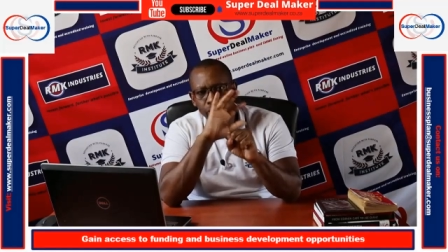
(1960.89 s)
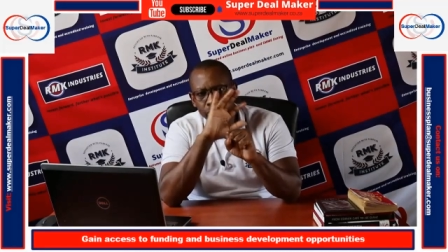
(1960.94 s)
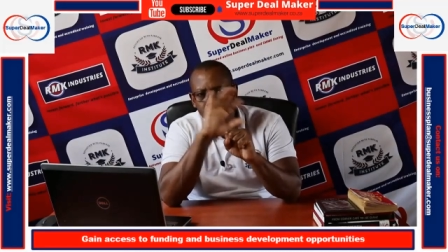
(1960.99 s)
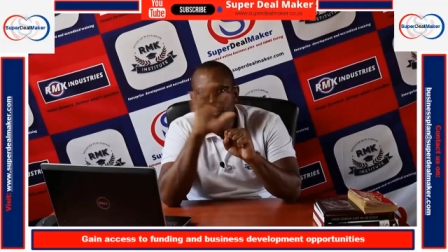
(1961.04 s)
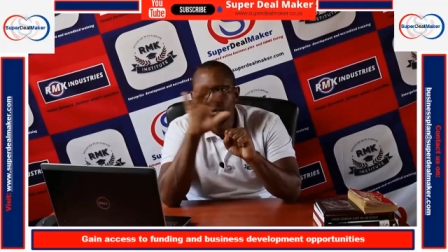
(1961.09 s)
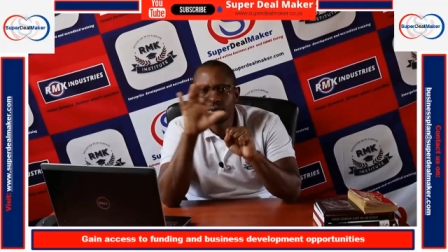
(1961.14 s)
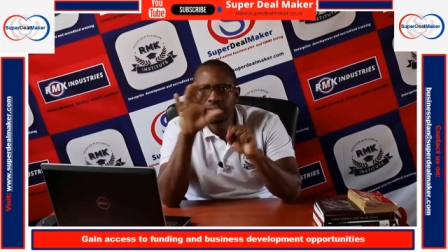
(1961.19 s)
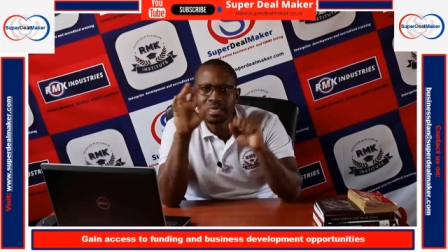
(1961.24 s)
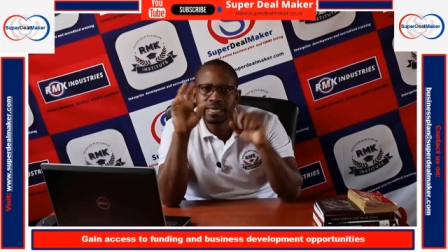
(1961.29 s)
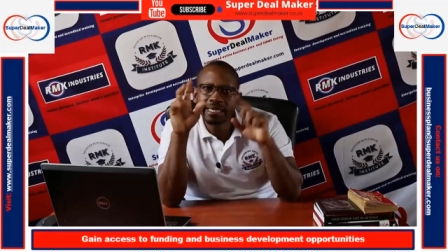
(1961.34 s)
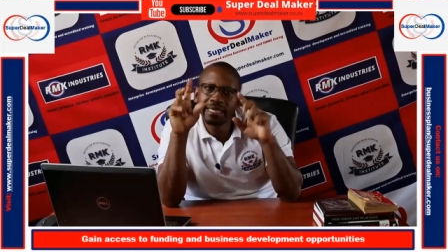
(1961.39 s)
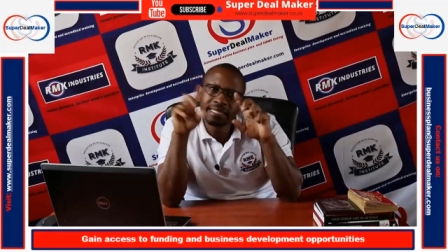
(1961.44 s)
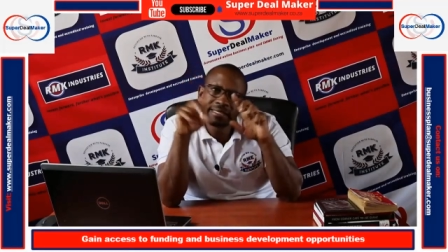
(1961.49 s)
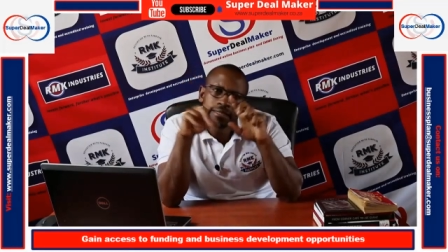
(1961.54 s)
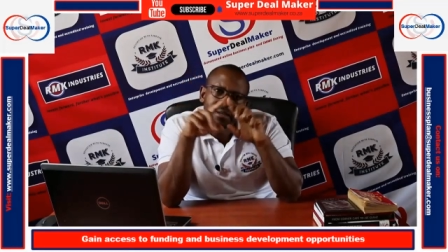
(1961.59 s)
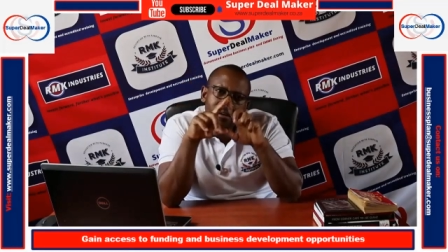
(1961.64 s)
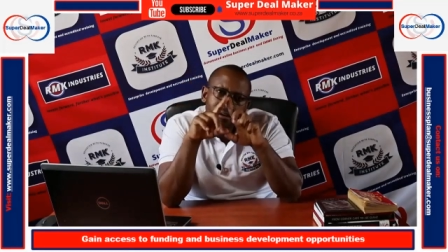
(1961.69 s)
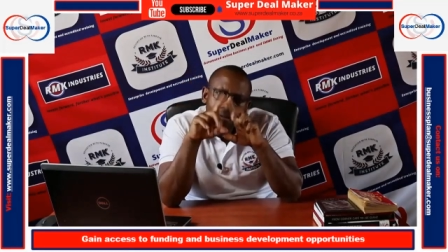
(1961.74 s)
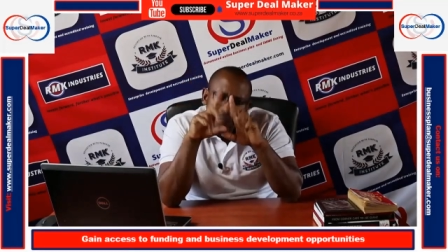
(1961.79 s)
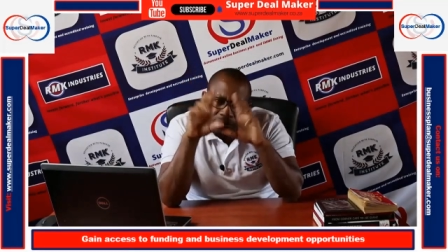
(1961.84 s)
when you're looking at it
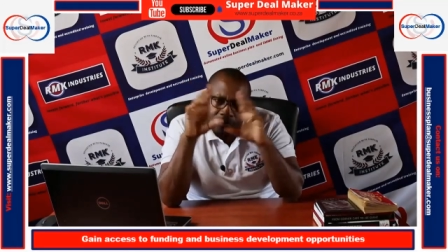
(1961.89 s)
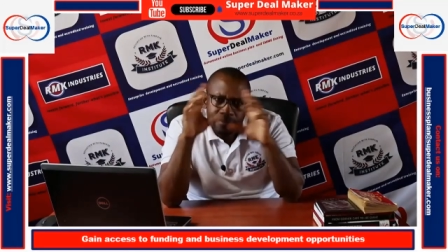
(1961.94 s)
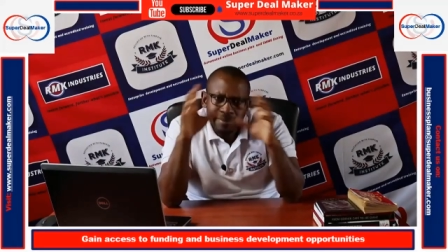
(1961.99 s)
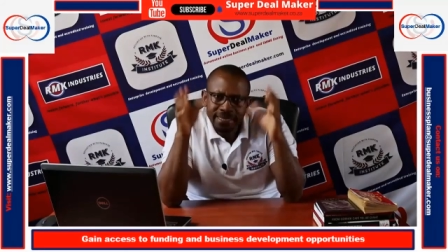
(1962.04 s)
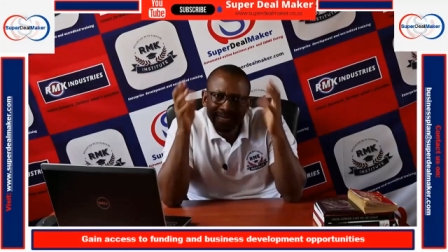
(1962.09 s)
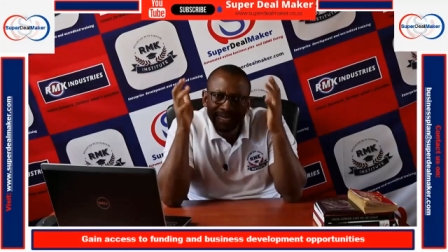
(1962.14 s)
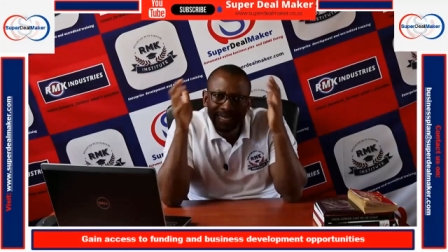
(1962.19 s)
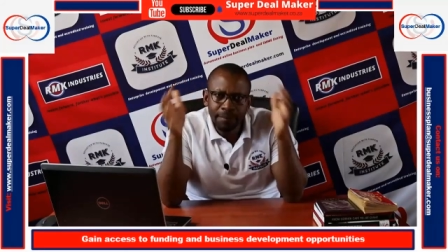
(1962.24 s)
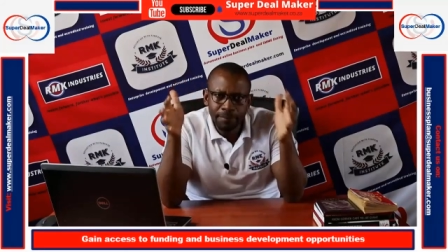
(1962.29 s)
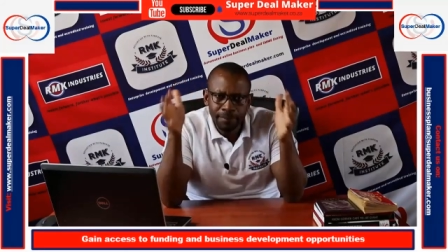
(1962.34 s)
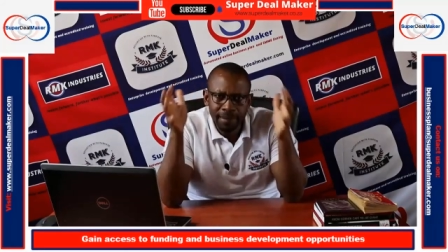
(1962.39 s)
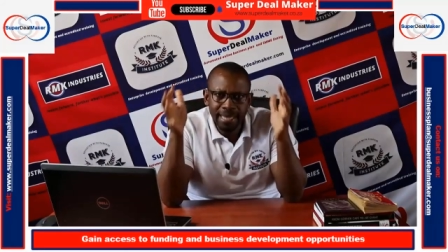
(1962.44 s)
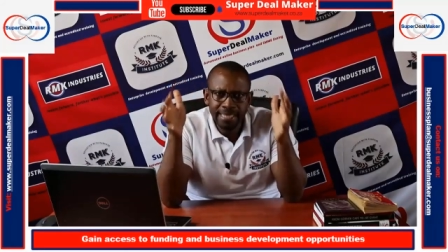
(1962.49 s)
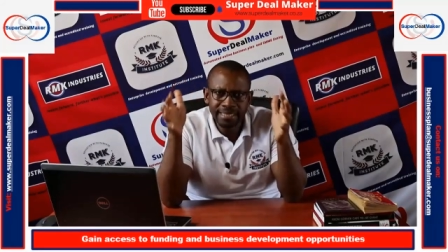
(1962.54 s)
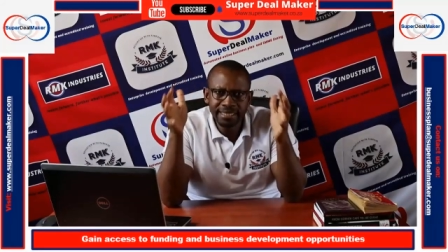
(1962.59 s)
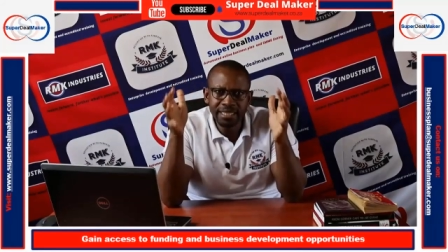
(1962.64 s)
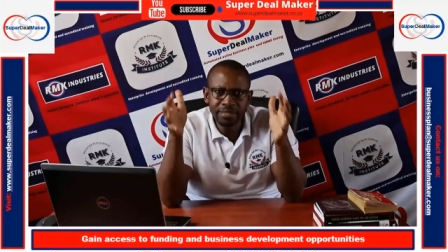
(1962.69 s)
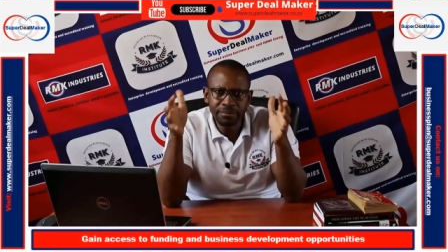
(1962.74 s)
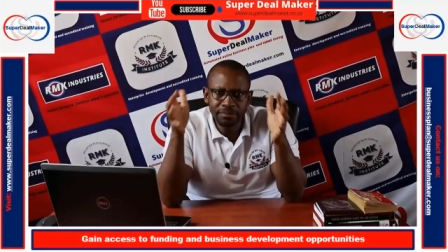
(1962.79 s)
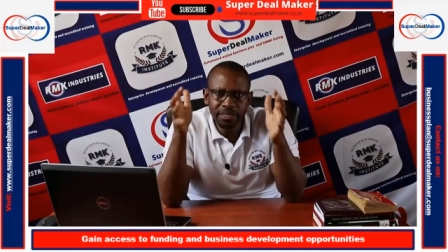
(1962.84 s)
from the supply
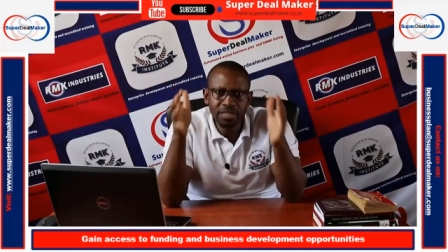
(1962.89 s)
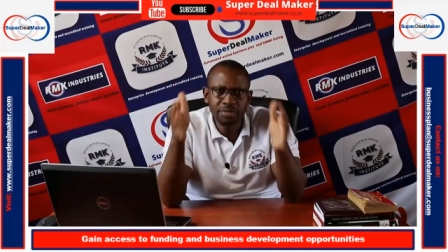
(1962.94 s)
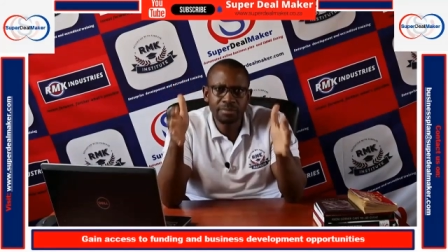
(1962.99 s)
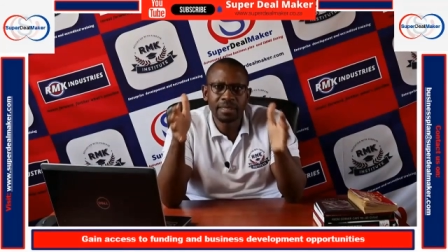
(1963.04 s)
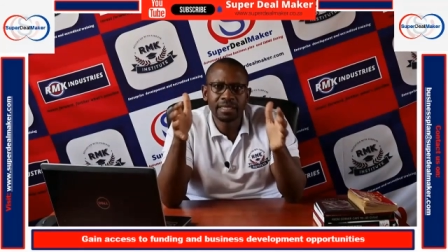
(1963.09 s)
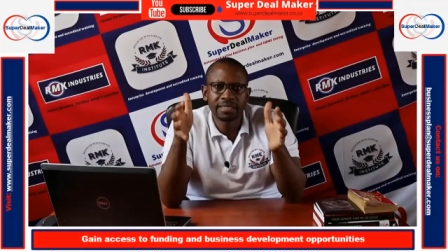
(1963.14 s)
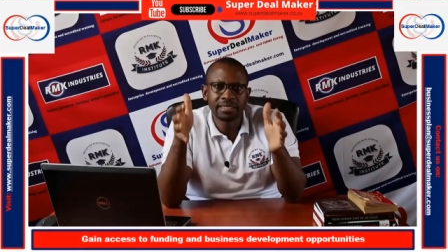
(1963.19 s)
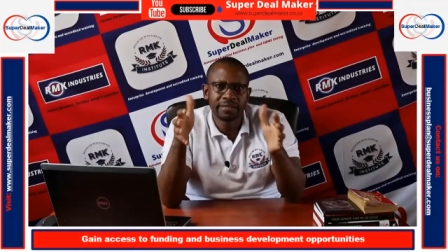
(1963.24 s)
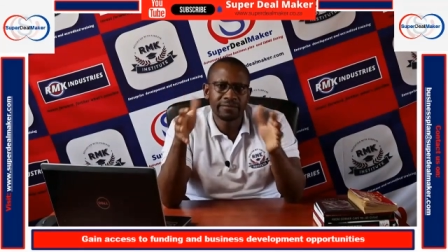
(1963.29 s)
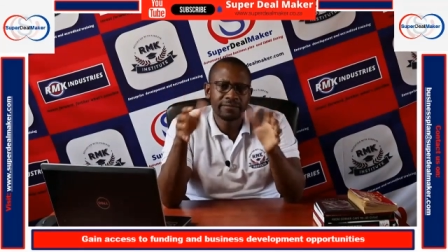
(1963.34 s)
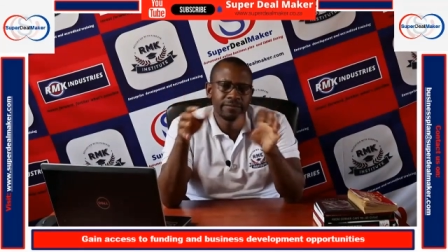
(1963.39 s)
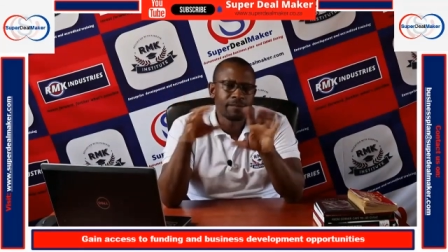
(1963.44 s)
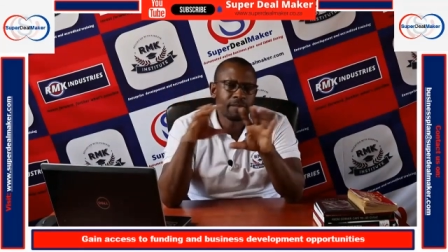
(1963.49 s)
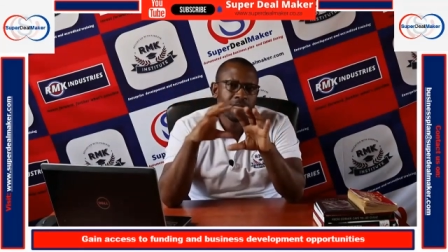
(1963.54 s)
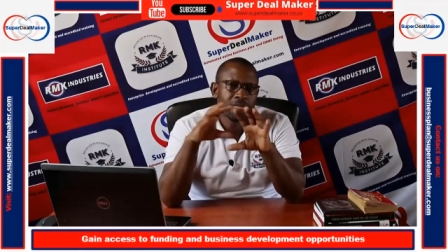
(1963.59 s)
chain perspective